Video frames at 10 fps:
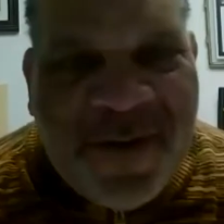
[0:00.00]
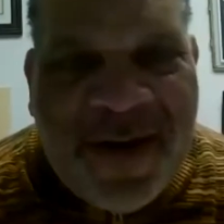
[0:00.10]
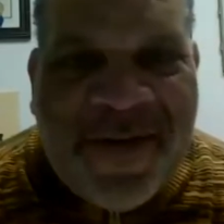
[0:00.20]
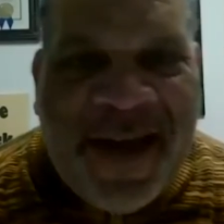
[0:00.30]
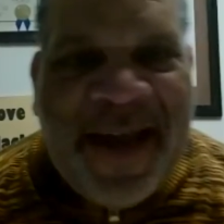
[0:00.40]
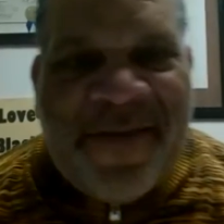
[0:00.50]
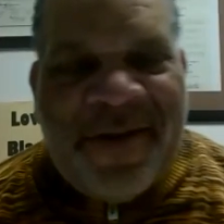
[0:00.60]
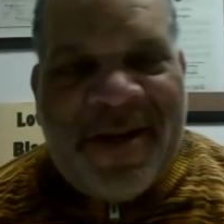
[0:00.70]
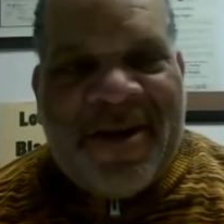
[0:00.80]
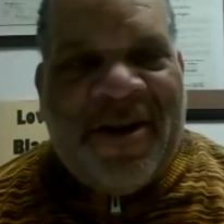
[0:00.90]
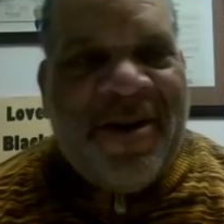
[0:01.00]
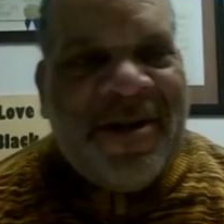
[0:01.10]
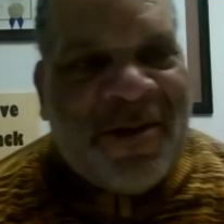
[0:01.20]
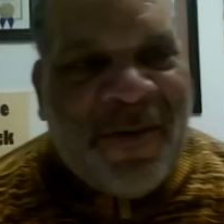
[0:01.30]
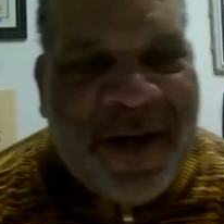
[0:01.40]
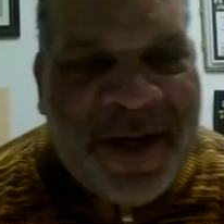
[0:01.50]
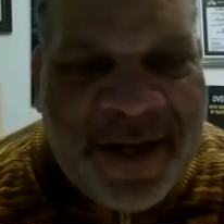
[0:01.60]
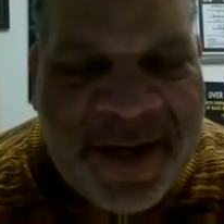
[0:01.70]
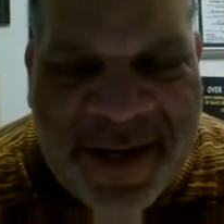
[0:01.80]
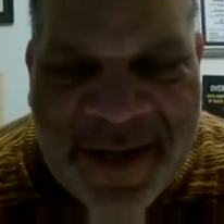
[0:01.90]
you ever have an occurrence
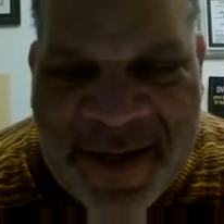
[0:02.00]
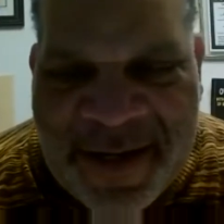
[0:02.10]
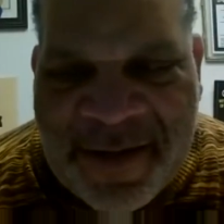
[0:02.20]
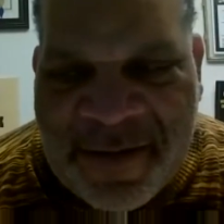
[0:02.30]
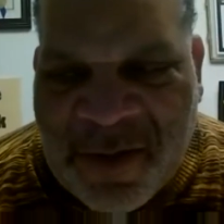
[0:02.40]
where uh,